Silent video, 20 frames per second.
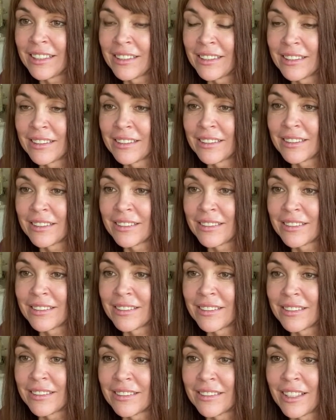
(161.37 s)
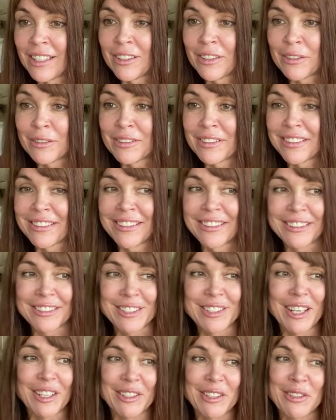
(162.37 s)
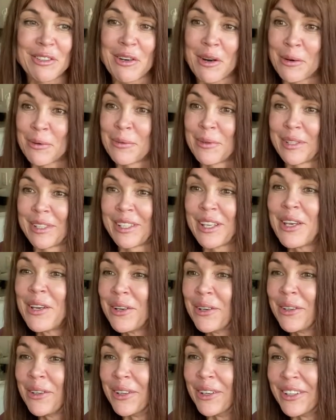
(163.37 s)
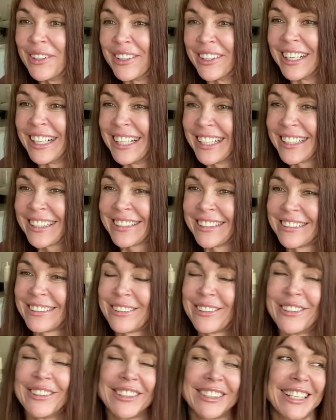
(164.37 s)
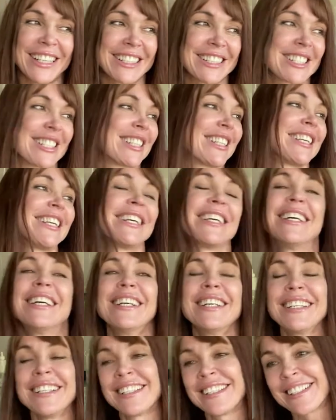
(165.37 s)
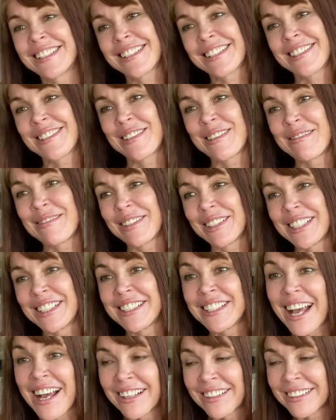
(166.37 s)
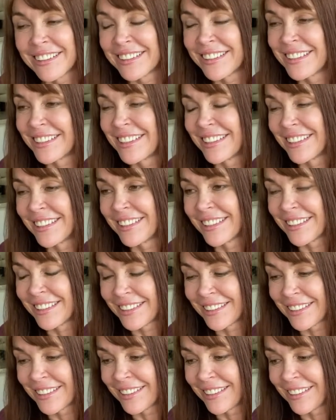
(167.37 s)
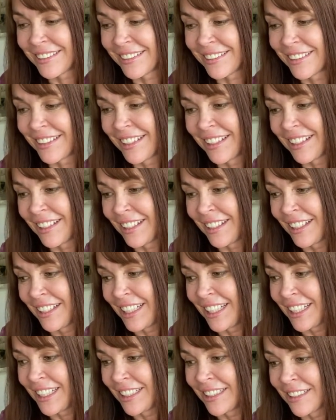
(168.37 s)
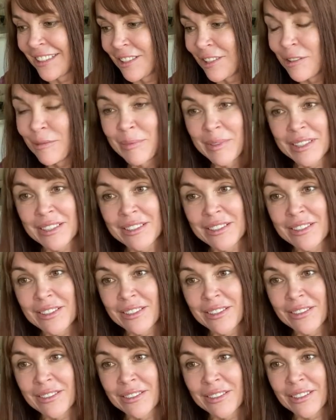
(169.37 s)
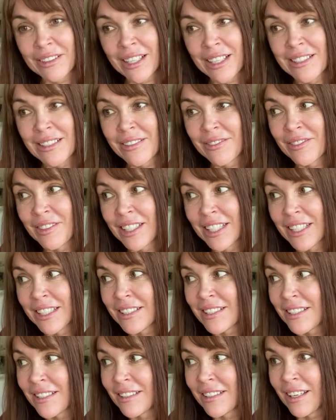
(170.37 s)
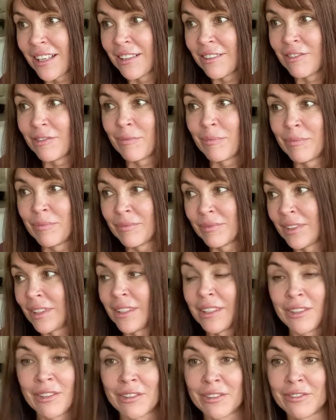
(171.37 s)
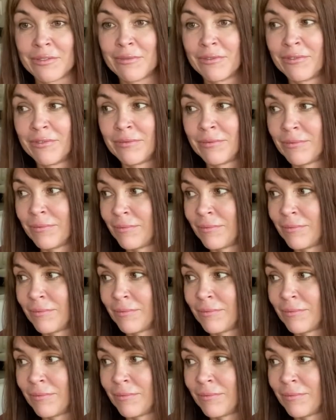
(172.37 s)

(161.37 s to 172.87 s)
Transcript: And I know that there's nothing wrong with you, that you are actually extremely talented and open to all kinds of things and have your.